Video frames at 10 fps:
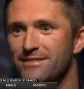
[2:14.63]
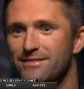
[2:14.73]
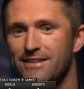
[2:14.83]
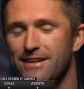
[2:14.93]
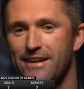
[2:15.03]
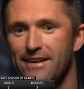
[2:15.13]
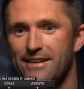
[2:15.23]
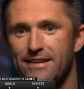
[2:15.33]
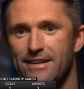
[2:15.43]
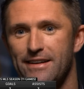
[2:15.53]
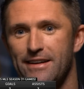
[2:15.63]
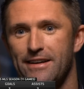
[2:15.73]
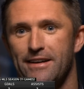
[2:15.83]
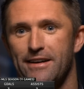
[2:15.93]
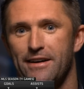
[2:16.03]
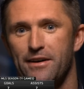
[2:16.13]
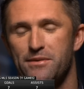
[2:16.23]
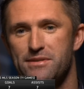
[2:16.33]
and I